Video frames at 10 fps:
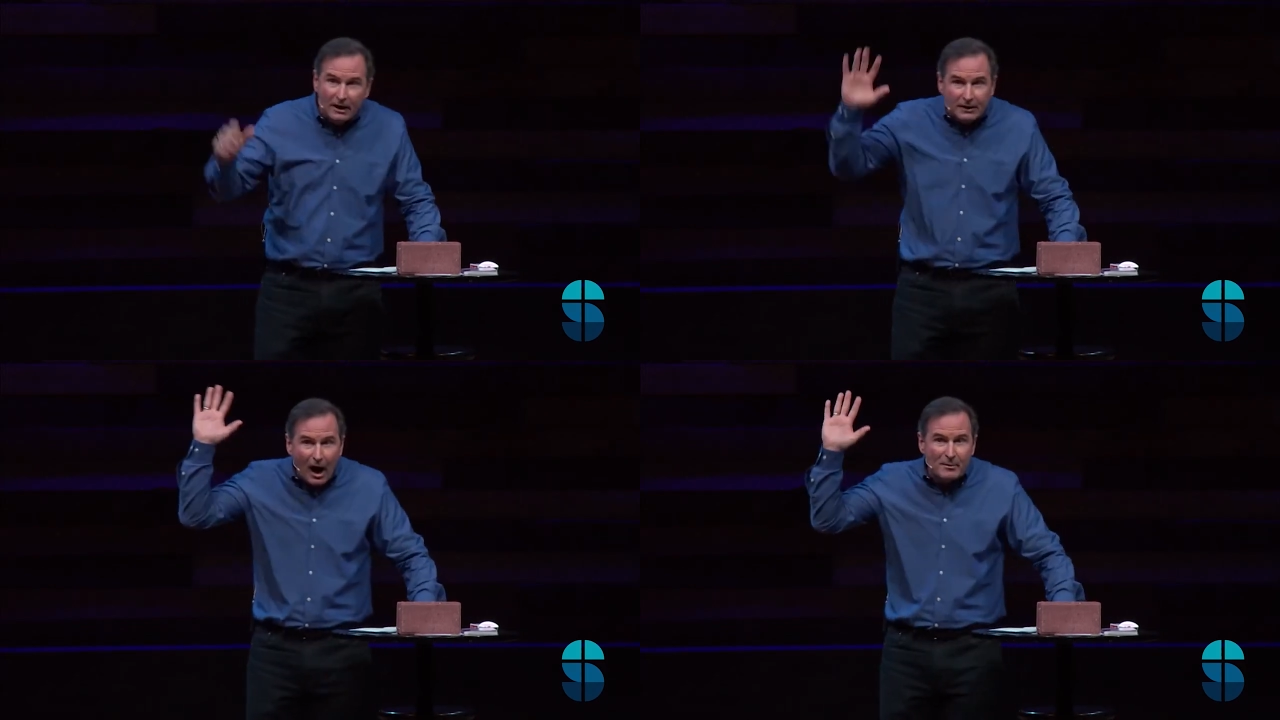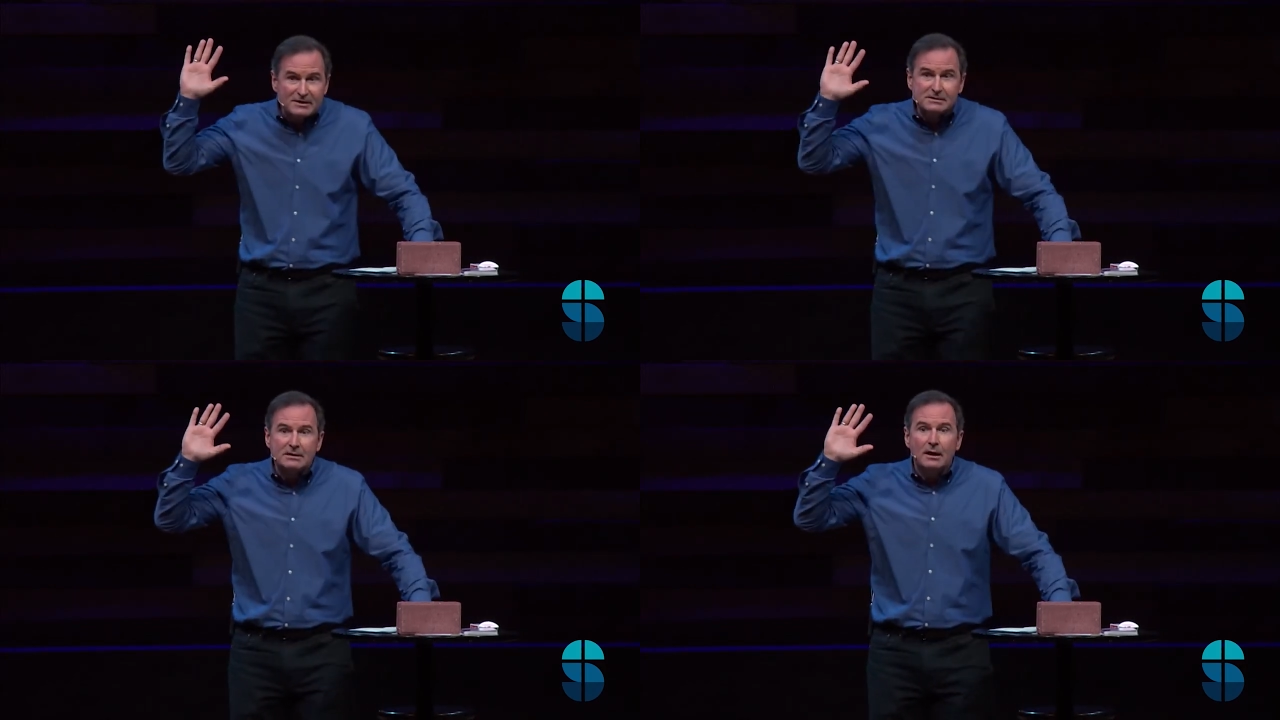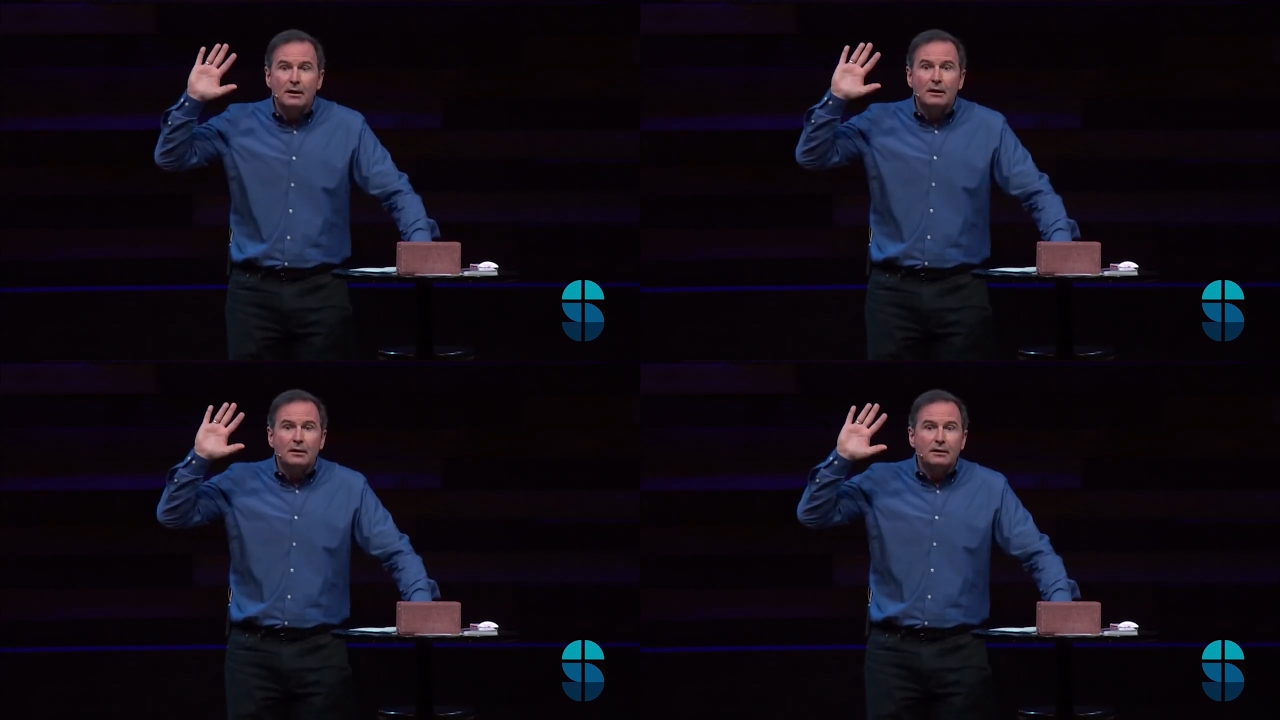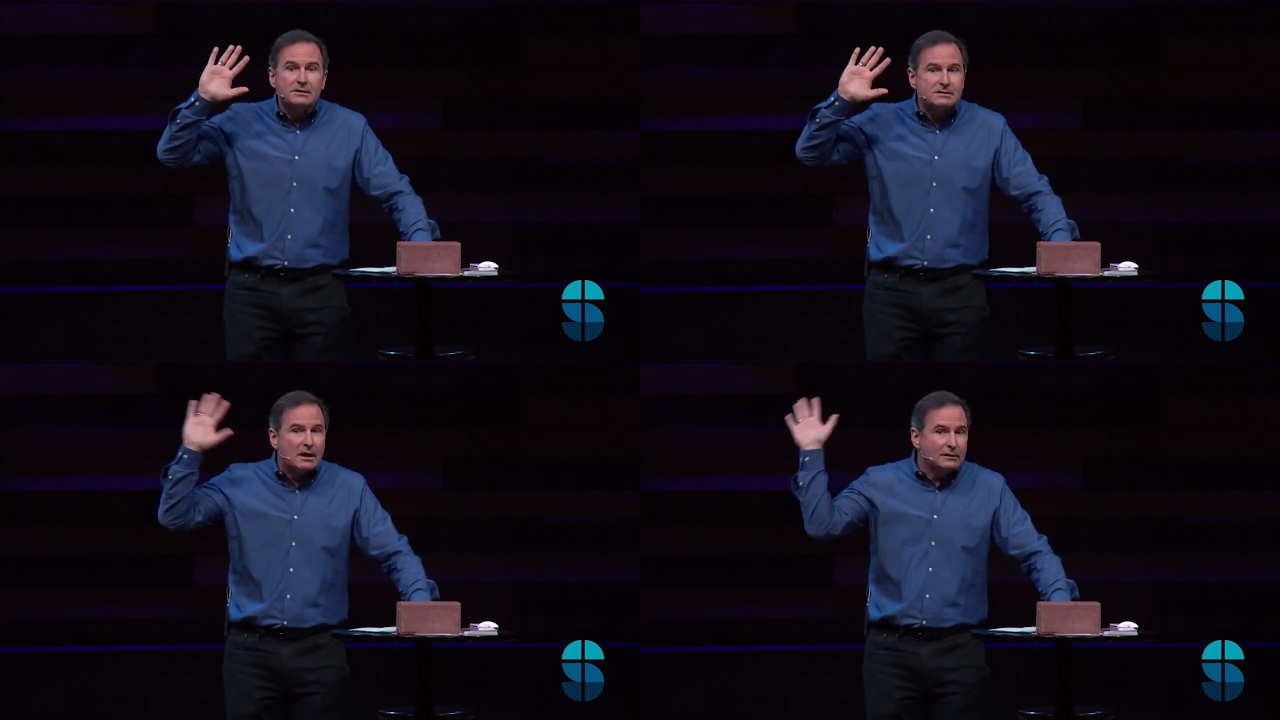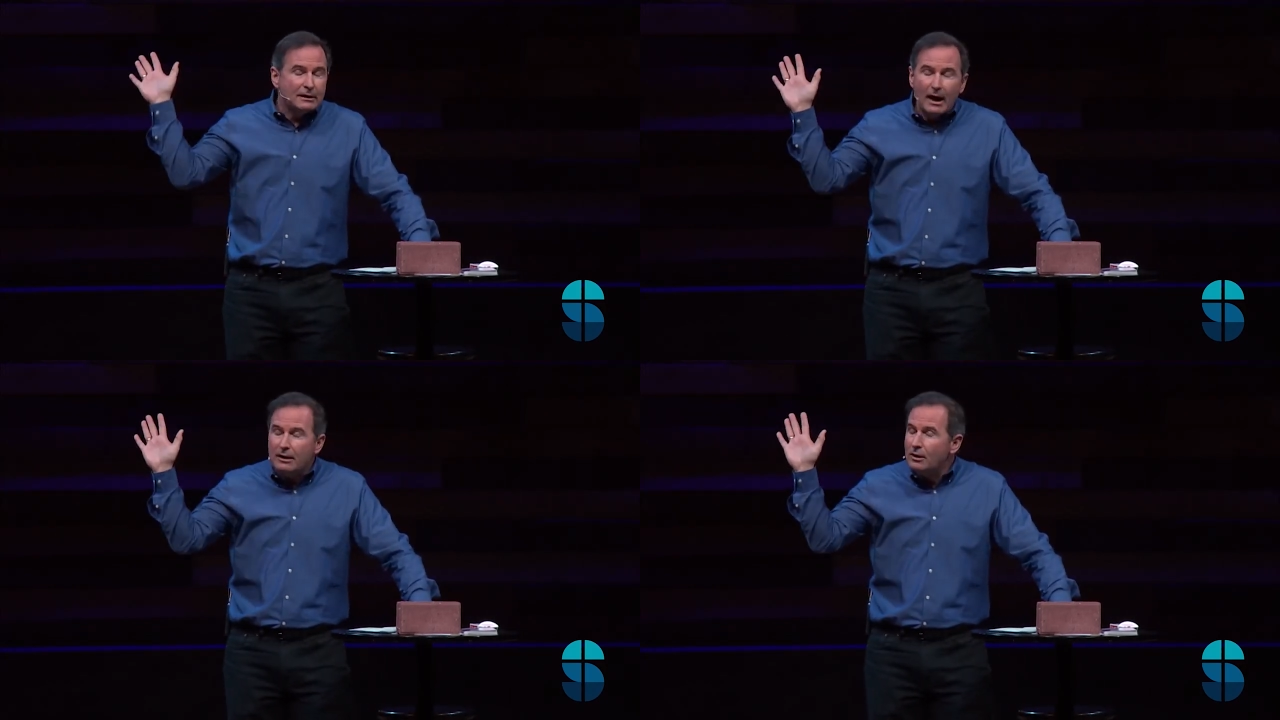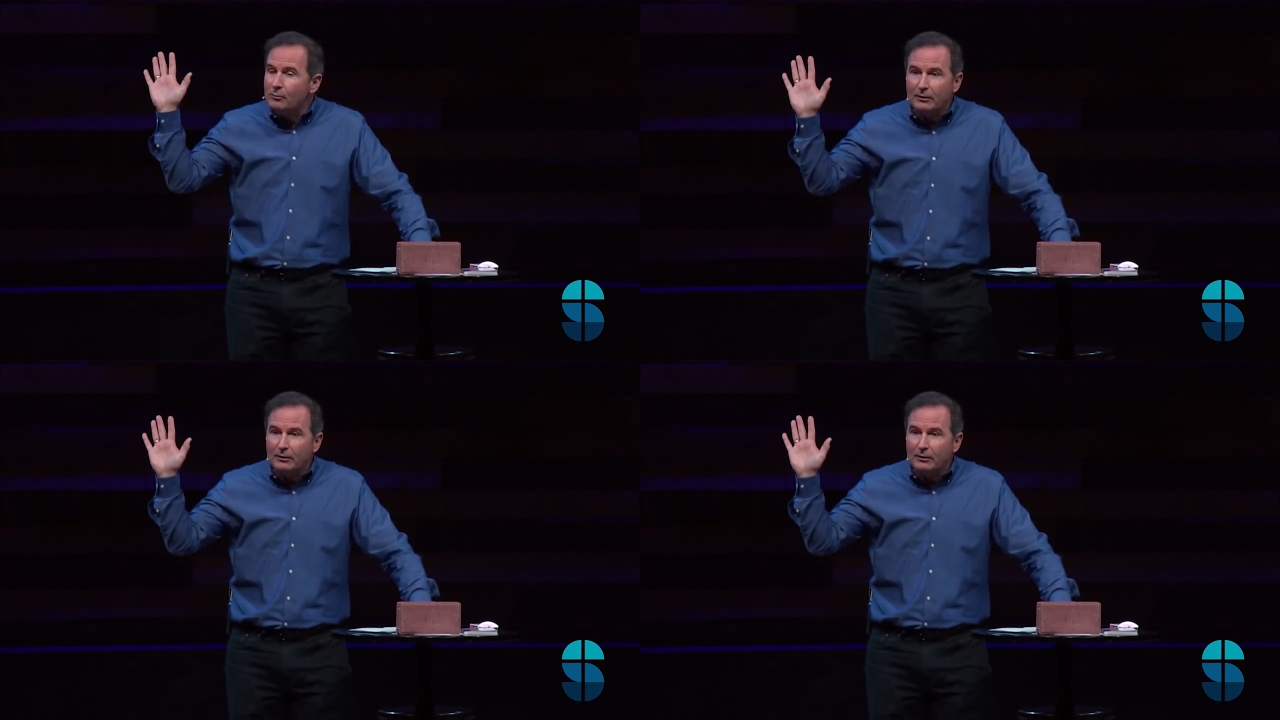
Thomas suddenly had no more